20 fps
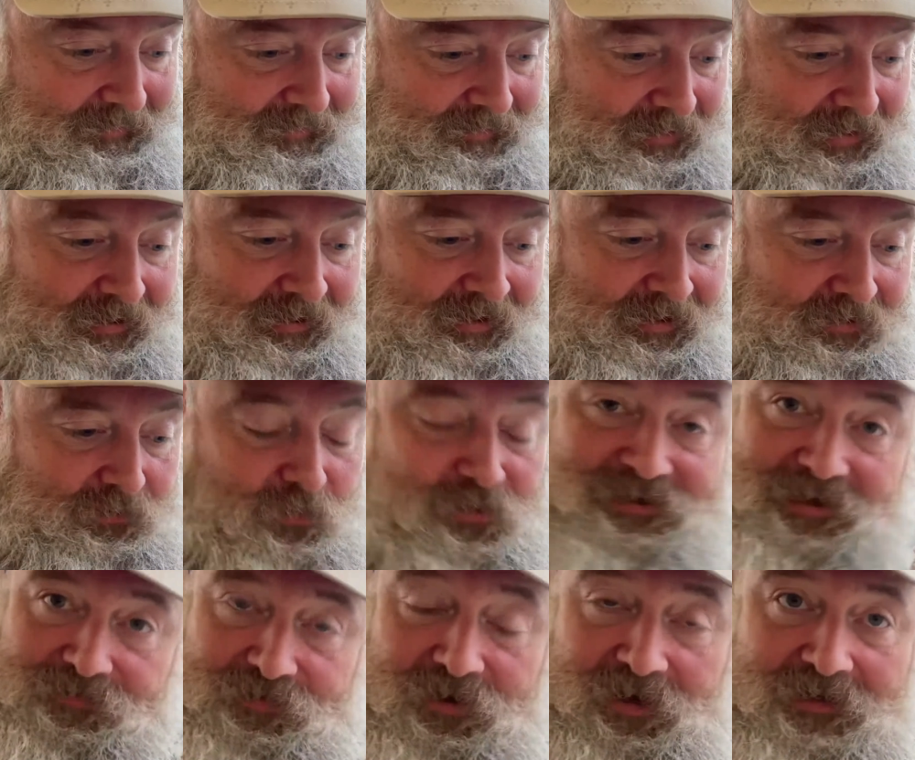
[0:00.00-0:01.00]
I always
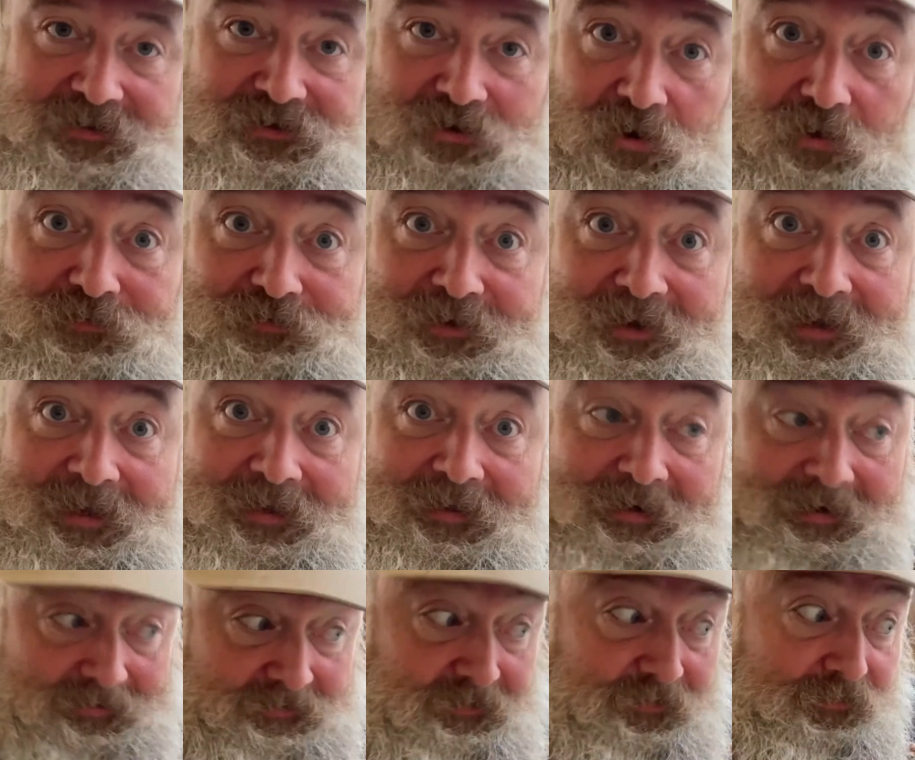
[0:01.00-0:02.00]
have a nice coffee,
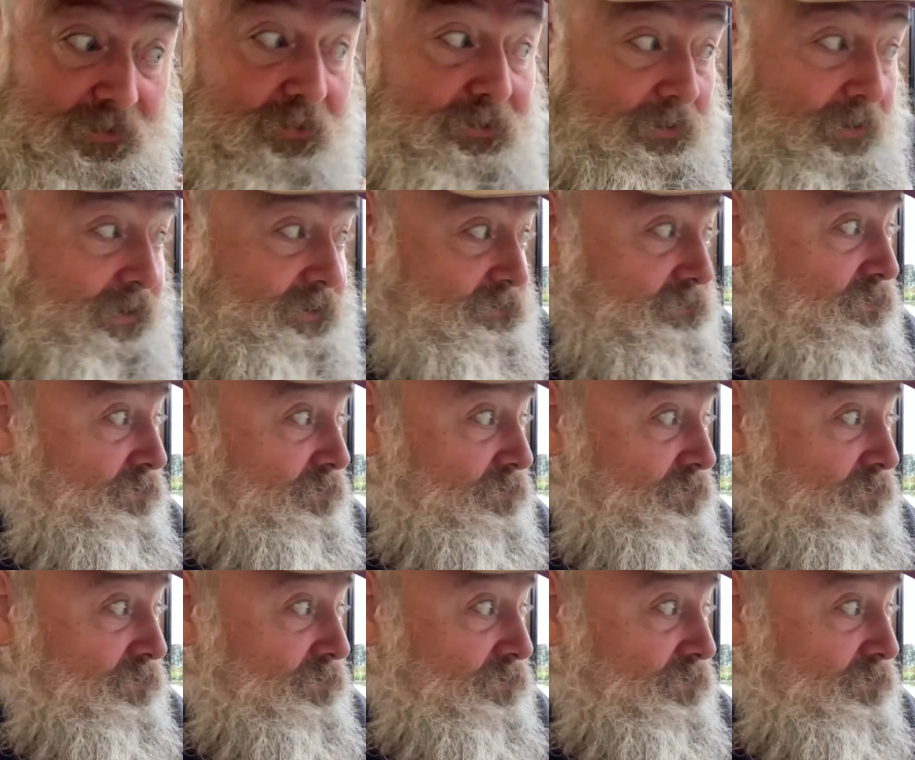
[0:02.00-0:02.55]
and it is a very nice